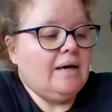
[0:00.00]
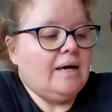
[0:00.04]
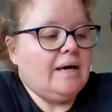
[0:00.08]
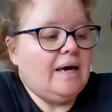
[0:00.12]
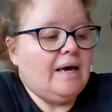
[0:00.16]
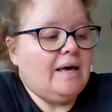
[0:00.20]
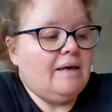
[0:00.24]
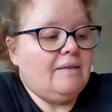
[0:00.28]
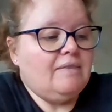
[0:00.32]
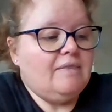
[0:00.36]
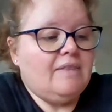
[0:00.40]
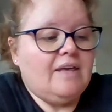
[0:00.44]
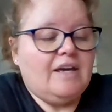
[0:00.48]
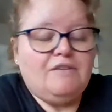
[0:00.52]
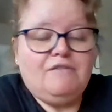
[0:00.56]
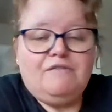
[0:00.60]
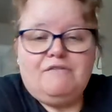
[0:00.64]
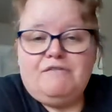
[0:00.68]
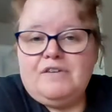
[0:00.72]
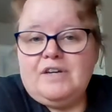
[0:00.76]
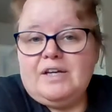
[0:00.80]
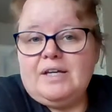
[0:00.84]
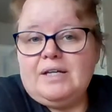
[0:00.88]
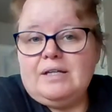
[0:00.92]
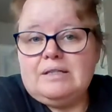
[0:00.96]
and they
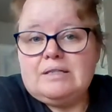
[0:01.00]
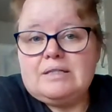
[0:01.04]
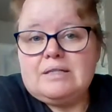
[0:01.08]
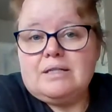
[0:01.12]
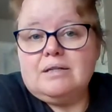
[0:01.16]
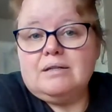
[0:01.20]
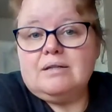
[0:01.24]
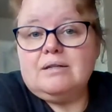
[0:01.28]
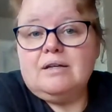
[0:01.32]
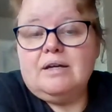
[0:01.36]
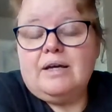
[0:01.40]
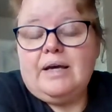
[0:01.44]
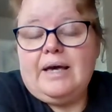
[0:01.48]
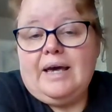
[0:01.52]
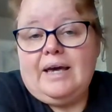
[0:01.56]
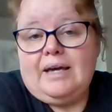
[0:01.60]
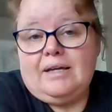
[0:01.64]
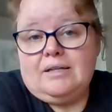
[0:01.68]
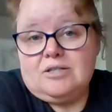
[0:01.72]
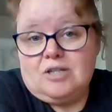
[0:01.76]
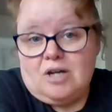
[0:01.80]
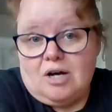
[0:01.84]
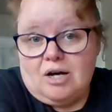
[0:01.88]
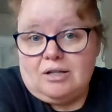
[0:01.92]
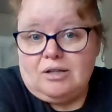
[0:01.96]
fit a
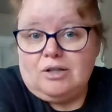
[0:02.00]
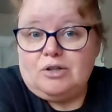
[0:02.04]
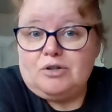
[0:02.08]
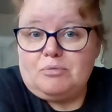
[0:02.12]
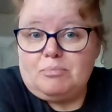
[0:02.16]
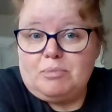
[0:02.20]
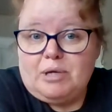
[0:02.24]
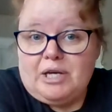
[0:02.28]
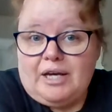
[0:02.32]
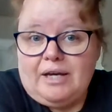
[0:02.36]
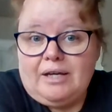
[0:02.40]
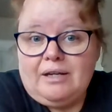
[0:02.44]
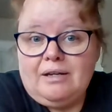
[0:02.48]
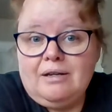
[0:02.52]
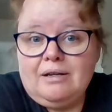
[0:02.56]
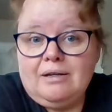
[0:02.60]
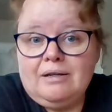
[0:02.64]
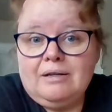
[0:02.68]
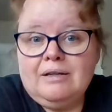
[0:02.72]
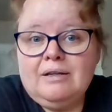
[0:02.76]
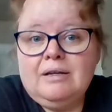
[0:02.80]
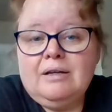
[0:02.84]
toddler bed,